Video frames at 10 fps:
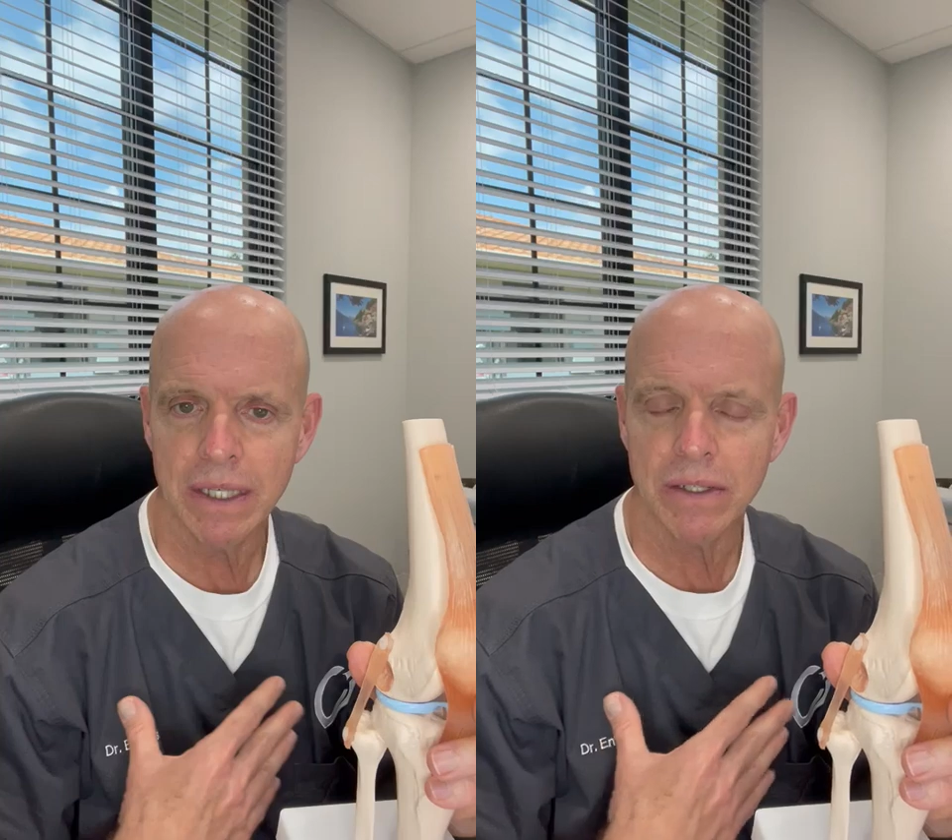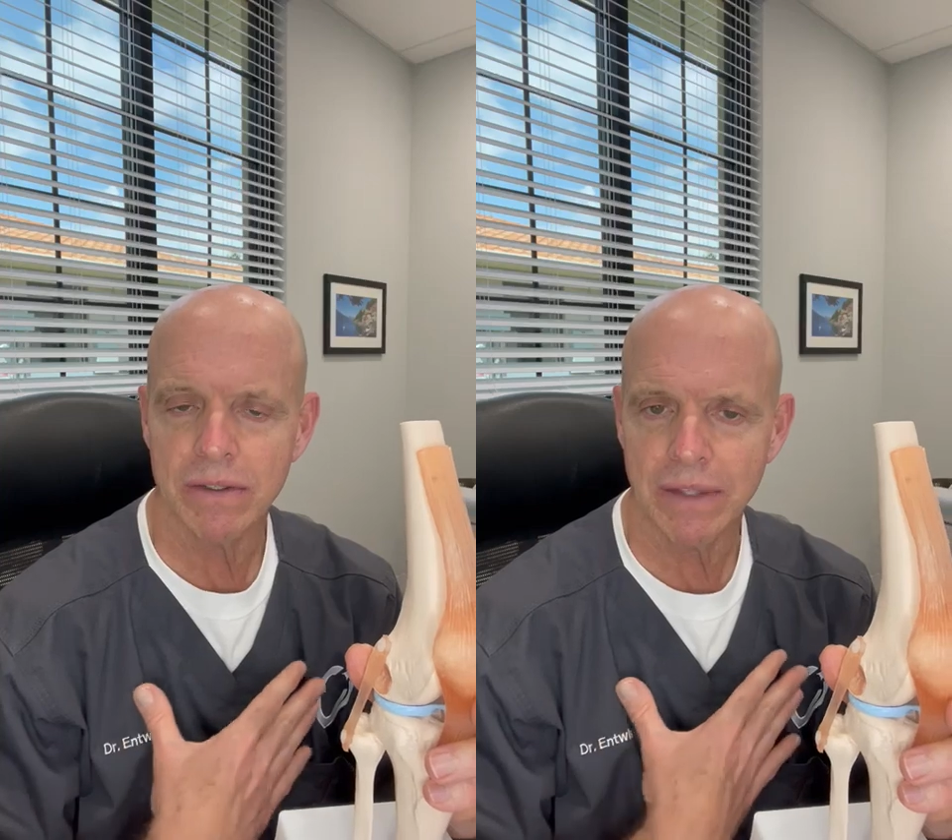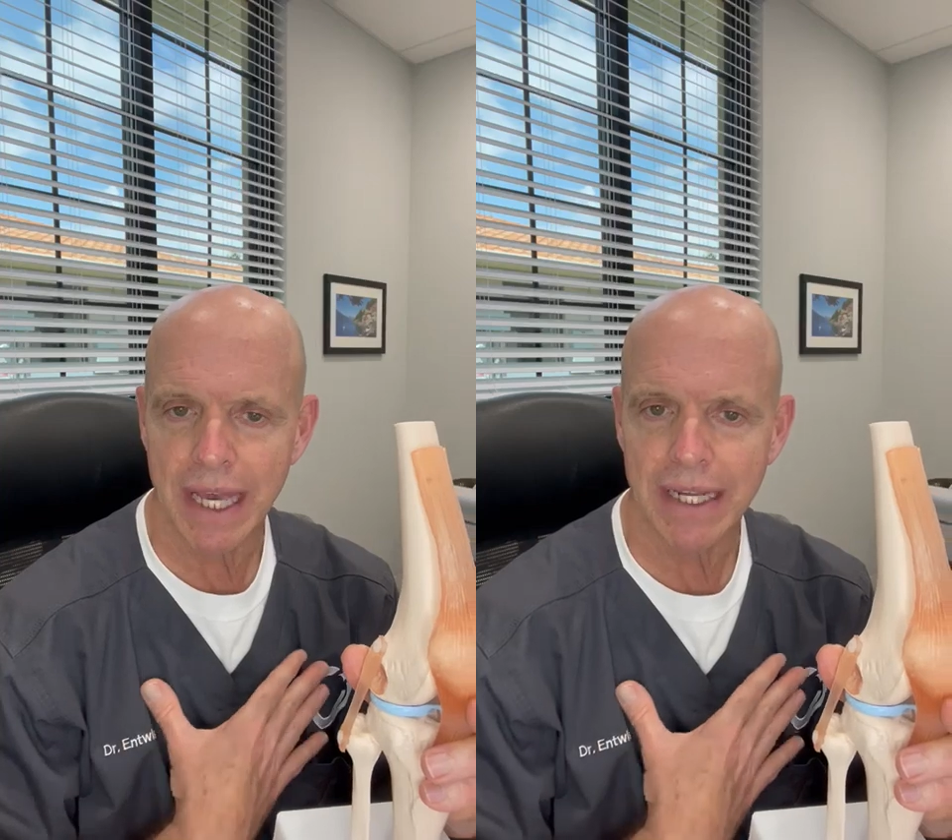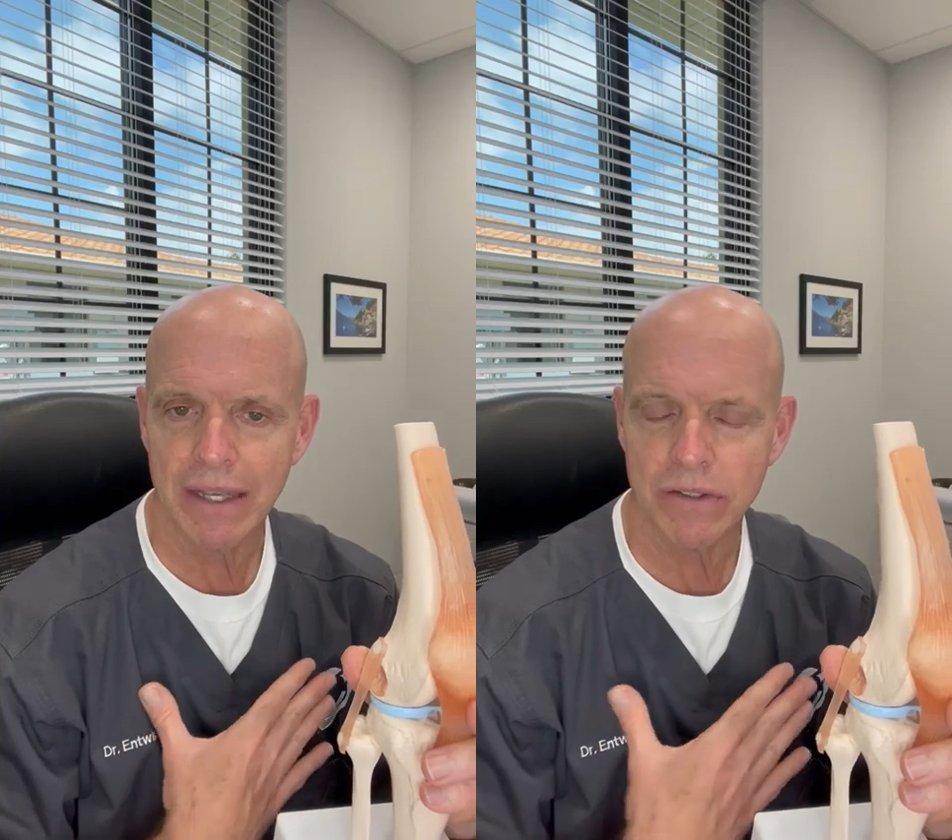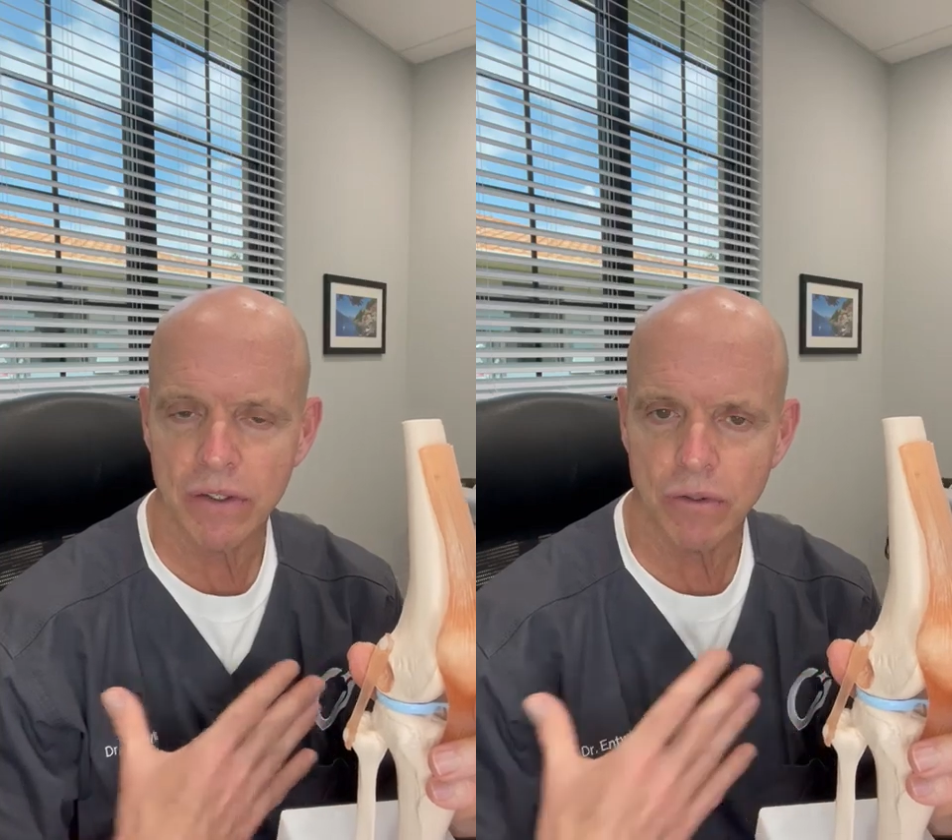because that
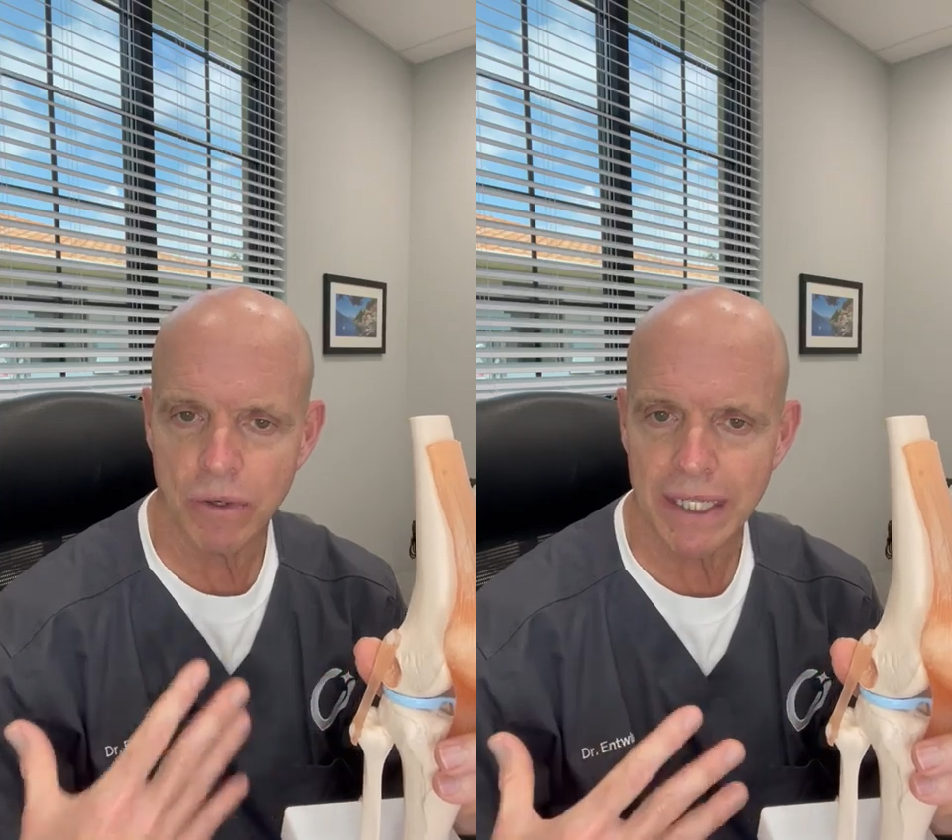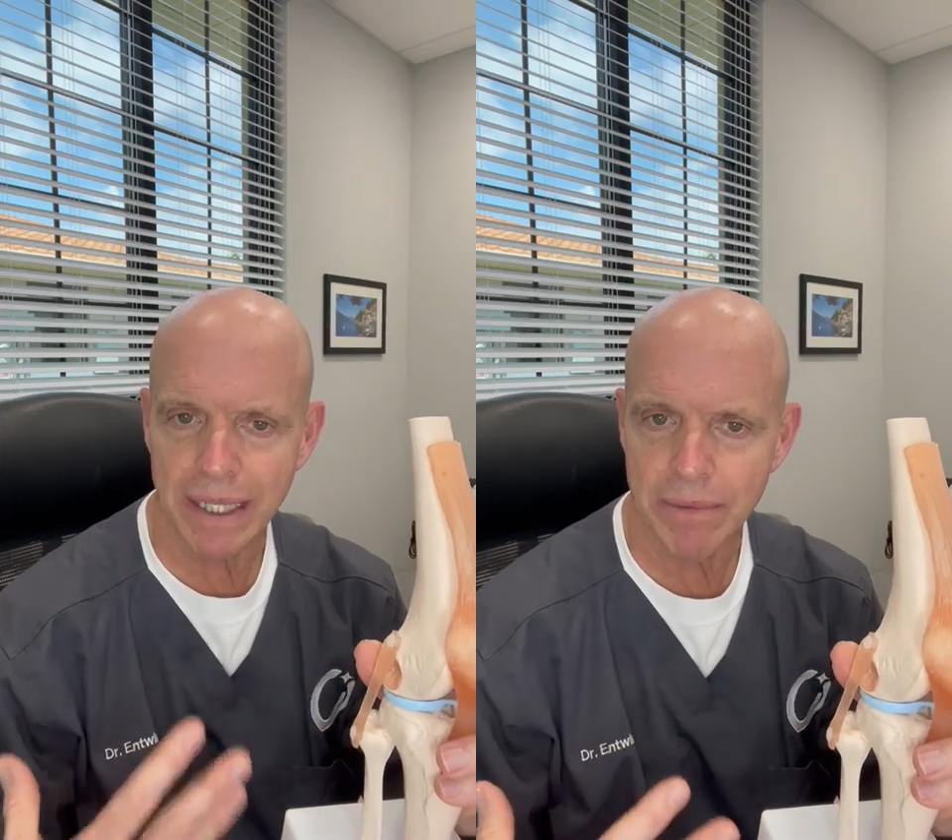has a great